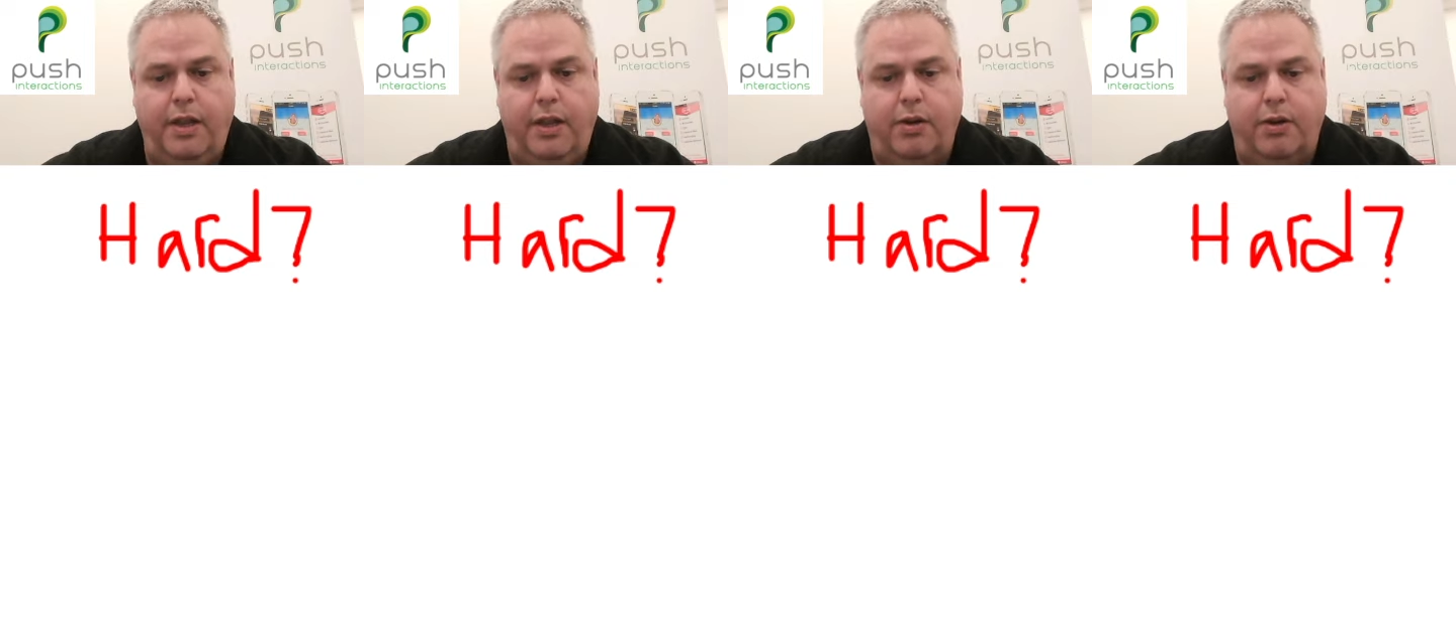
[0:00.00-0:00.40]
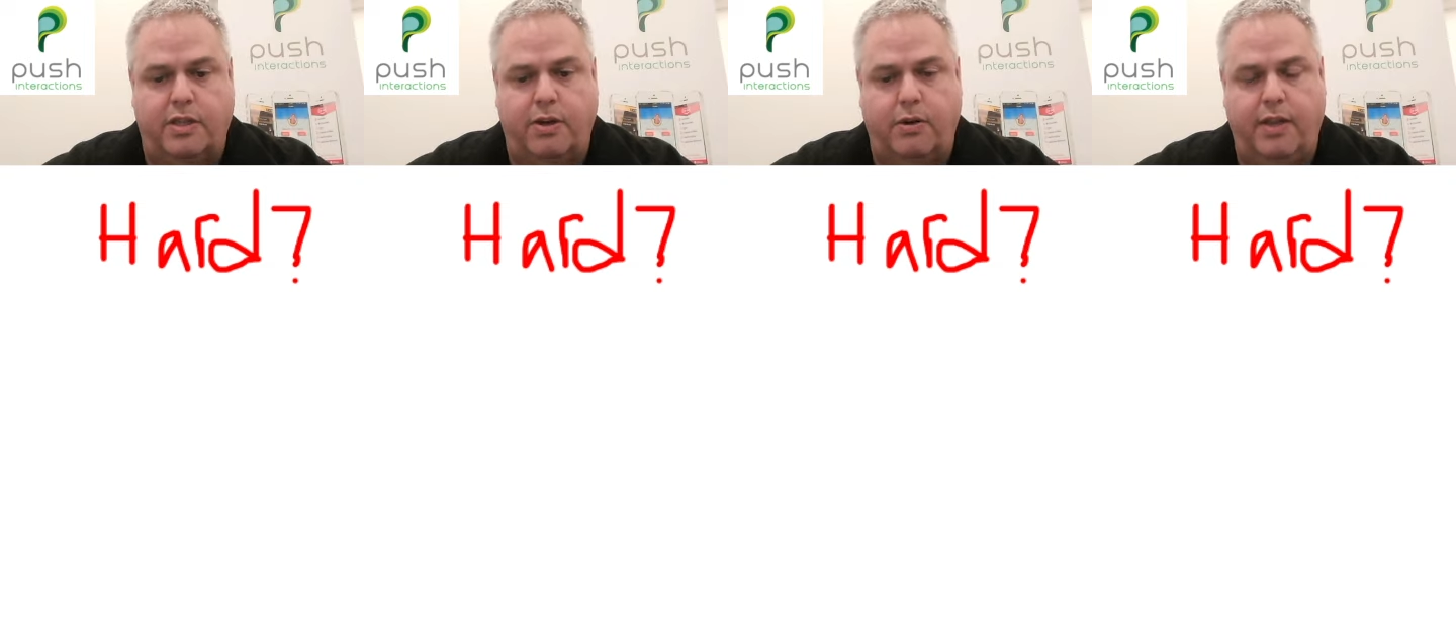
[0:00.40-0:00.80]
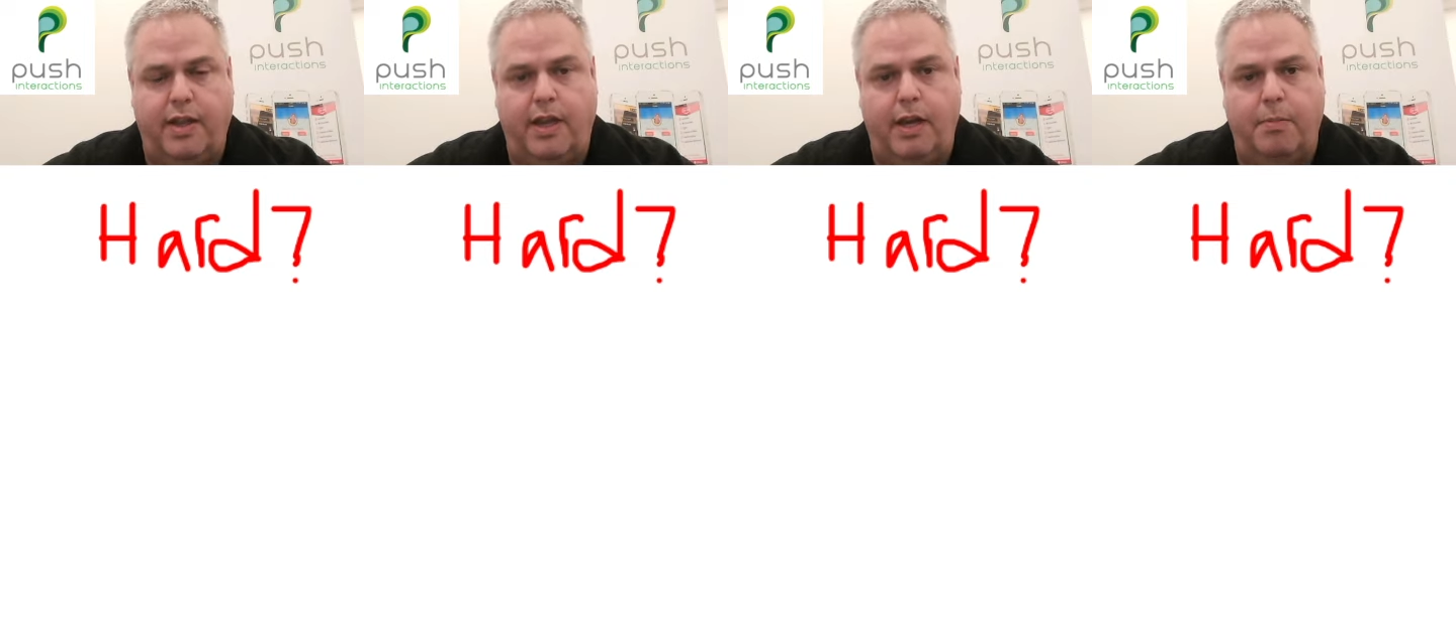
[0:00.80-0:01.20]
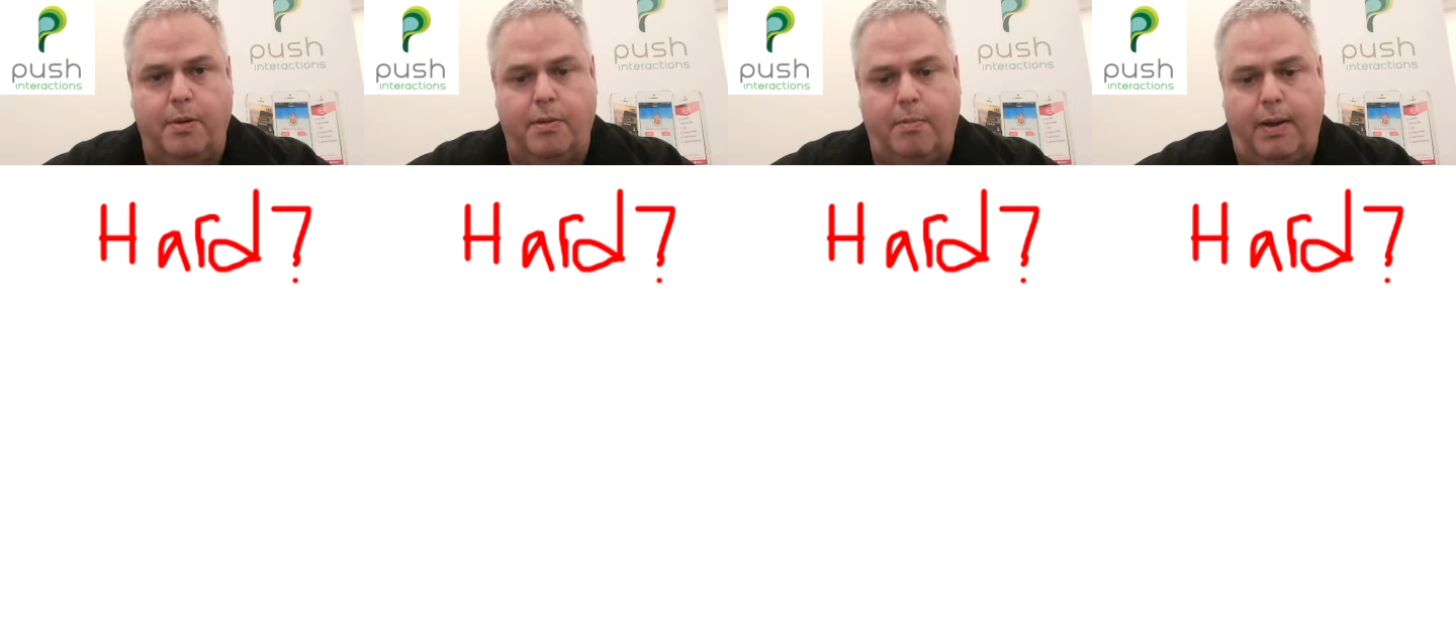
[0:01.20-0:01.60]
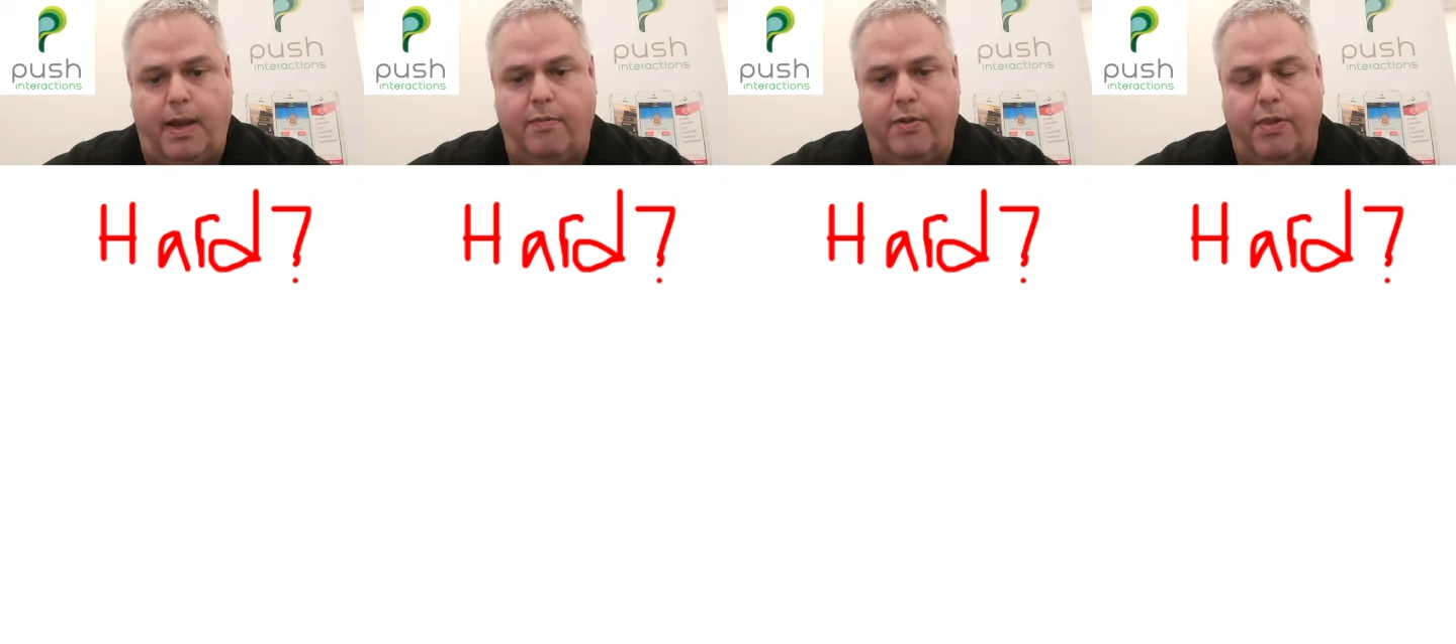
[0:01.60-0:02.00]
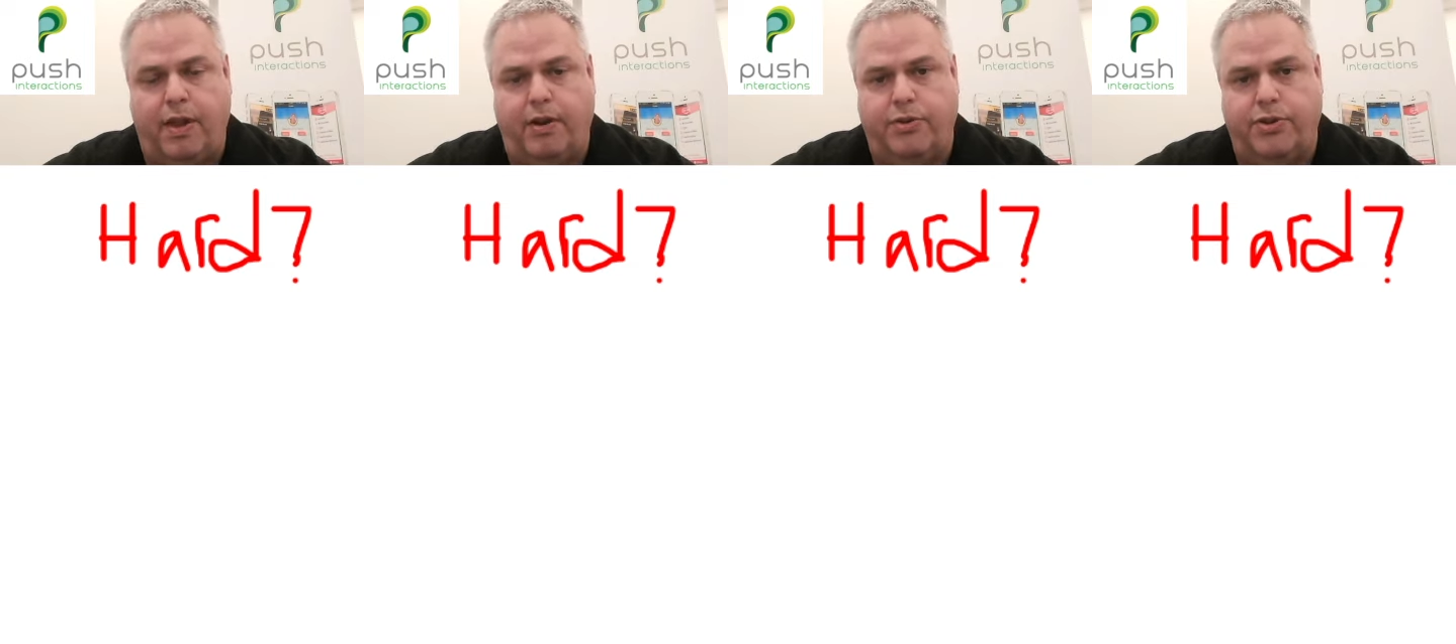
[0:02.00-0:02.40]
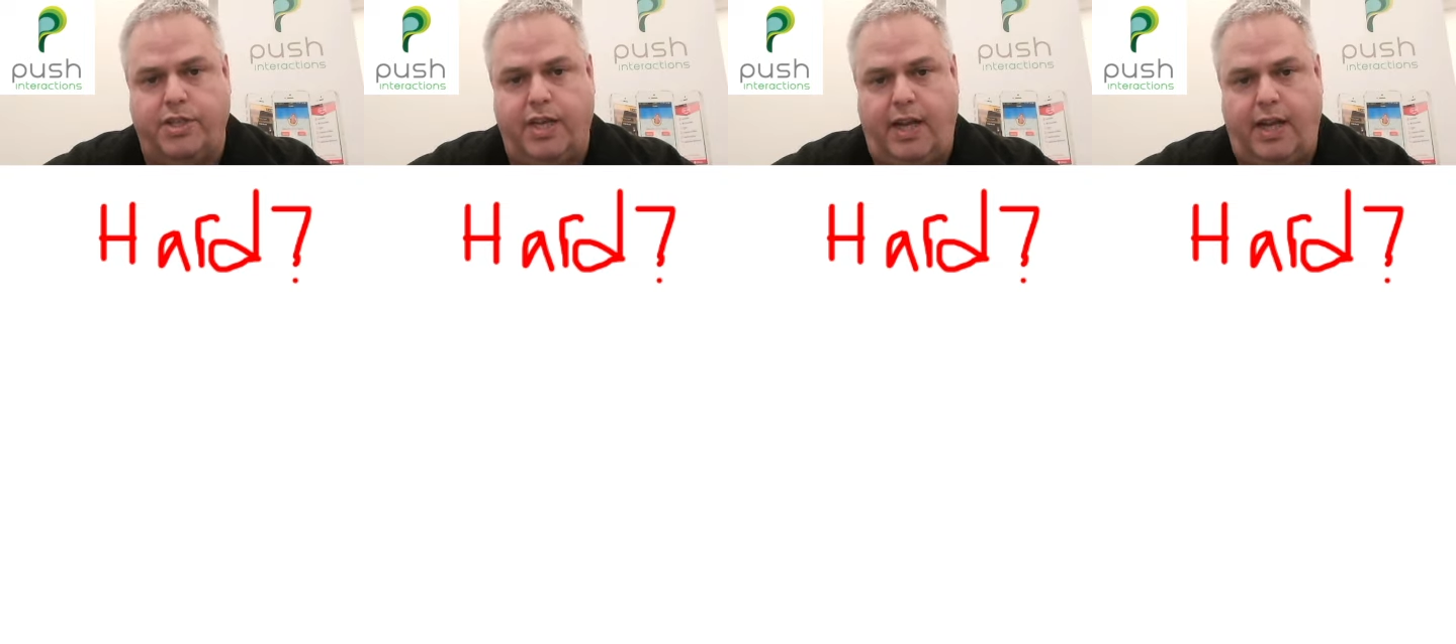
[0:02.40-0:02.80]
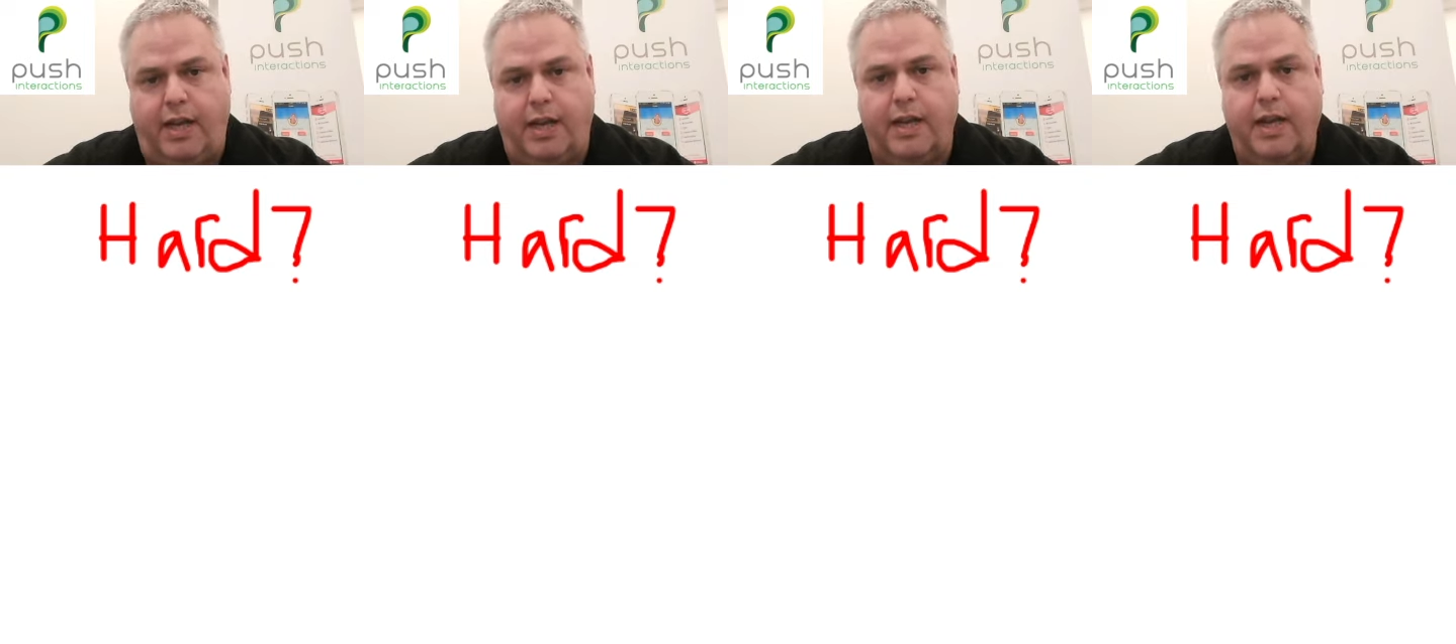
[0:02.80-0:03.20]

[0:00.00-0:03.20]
you can start thinking about the behavior that you're seeing,